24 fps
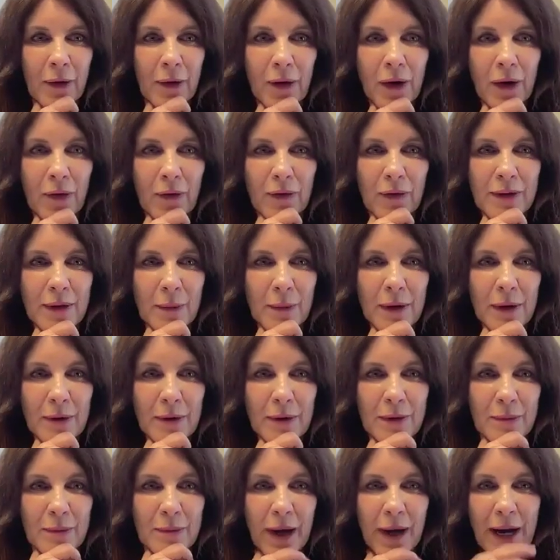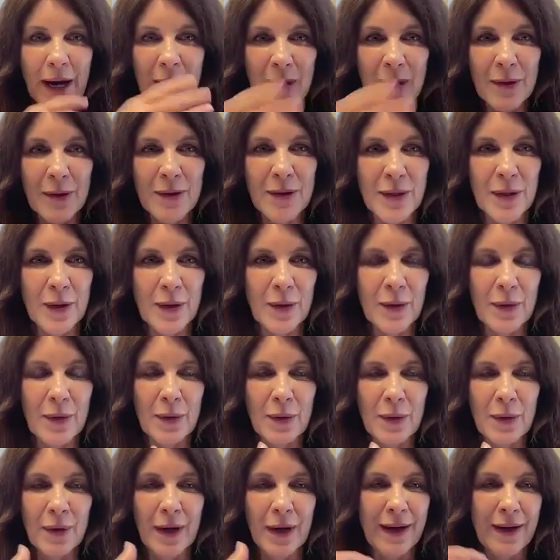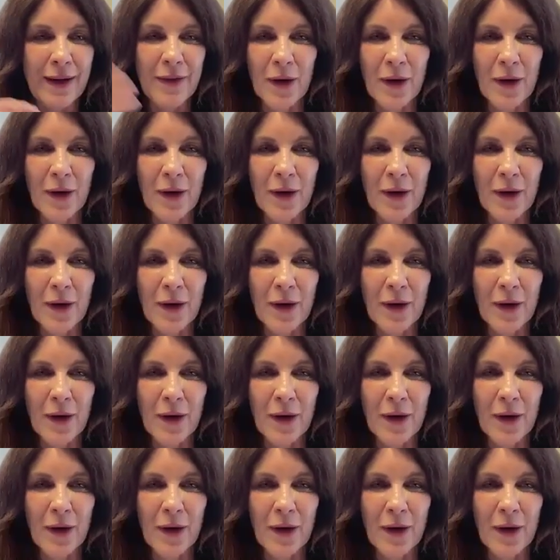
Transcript: If someone's brand new to